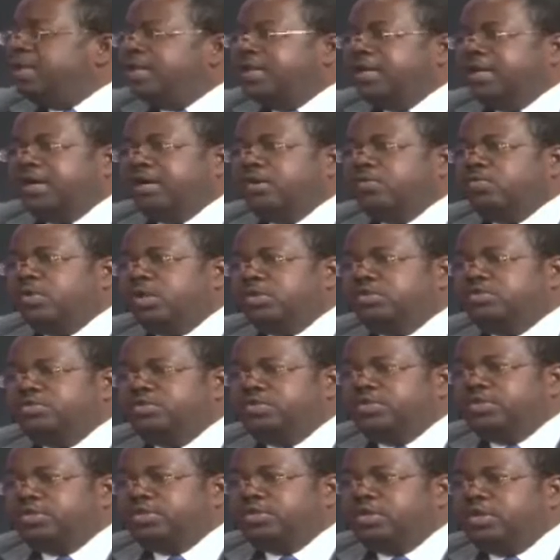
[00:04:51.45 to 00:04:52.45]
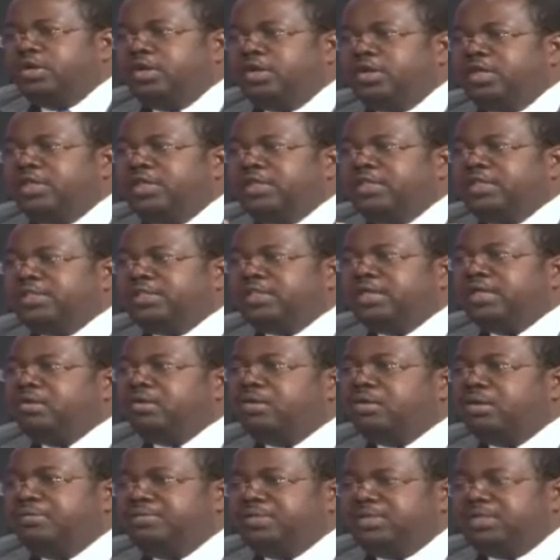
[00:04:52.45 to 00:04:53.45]
Now, what you saw in the
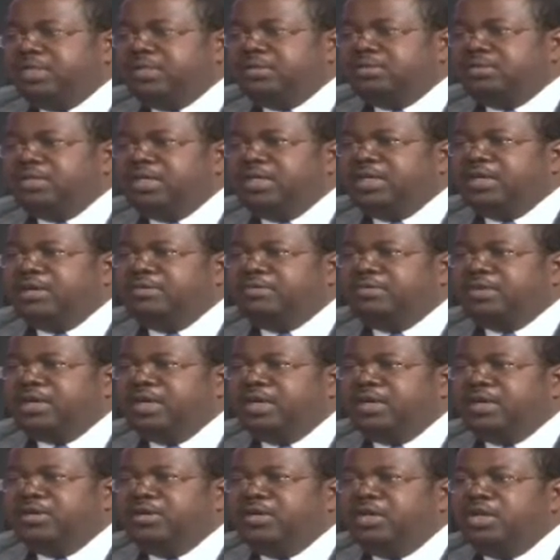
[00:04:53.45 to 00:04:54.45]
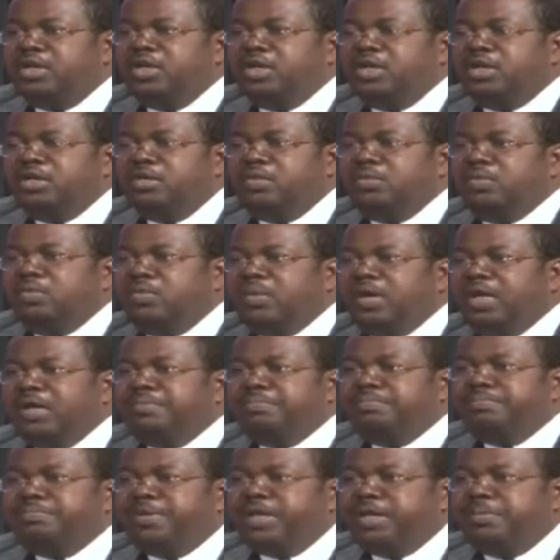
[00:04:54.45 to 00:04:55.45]
telecom sector in Africa were
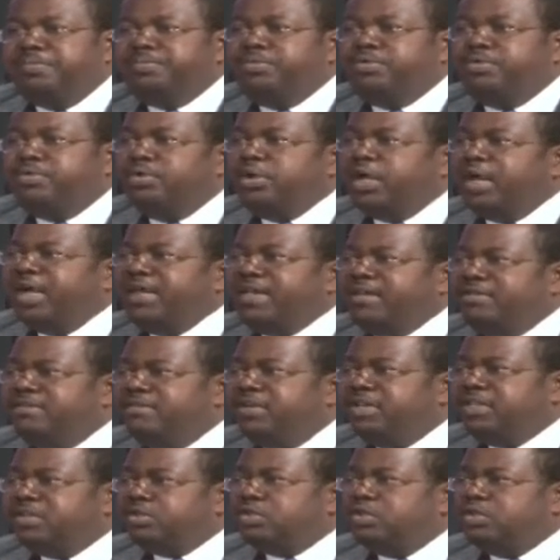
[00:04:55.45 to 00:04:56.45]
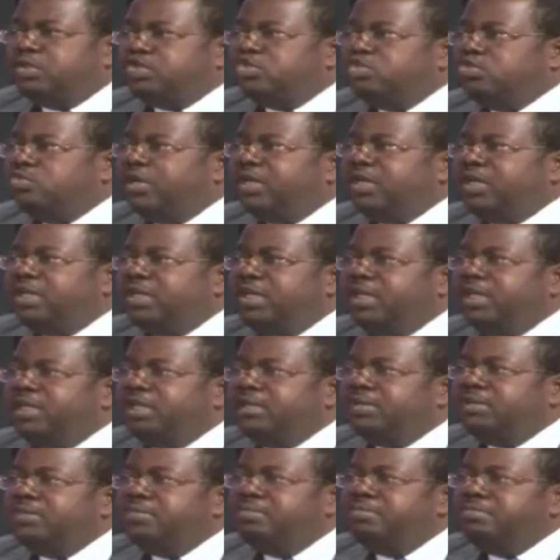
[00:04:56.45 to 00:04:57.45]
people and investors who were
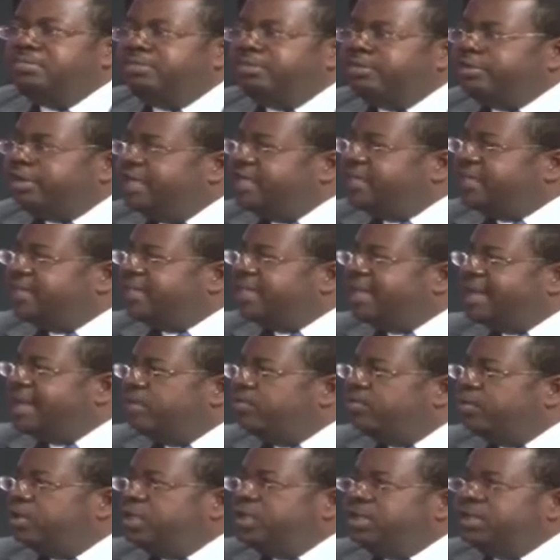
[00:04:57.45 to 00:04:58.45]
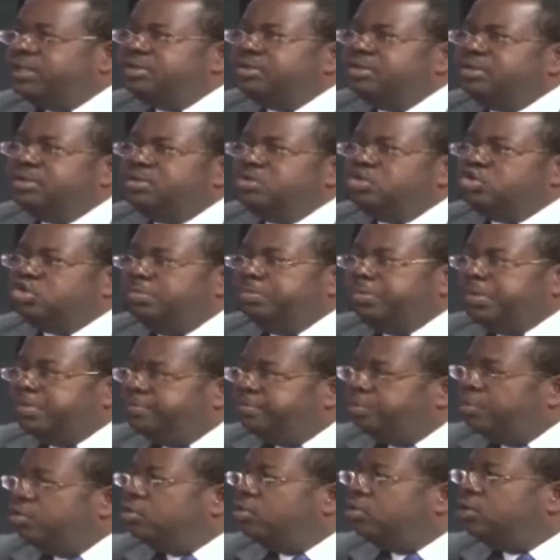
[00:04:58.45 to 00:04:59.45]
really ready and willing to be
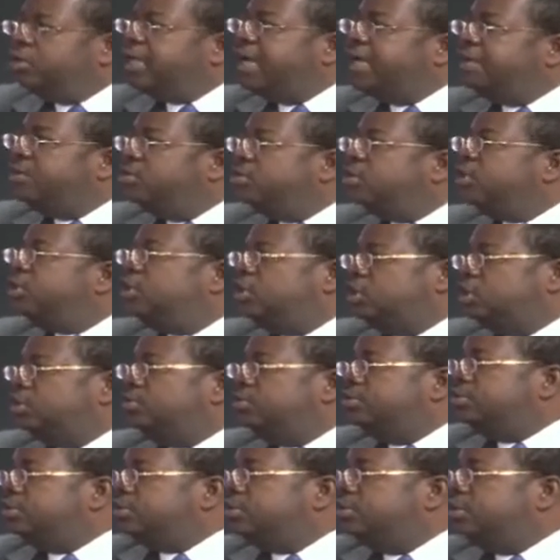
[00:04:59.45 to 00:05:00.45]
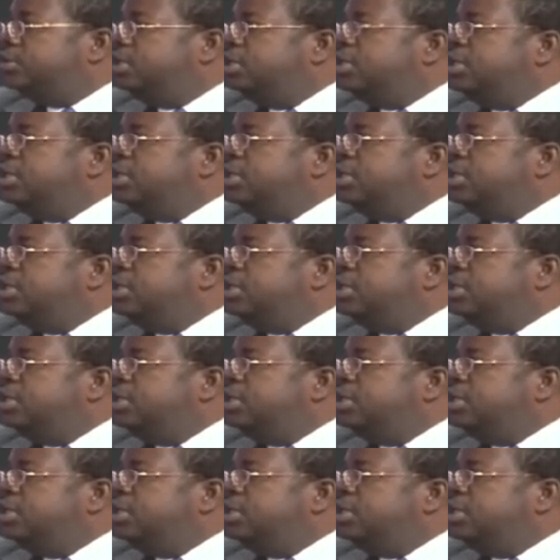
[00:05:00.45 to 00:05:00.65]
bold and audacious.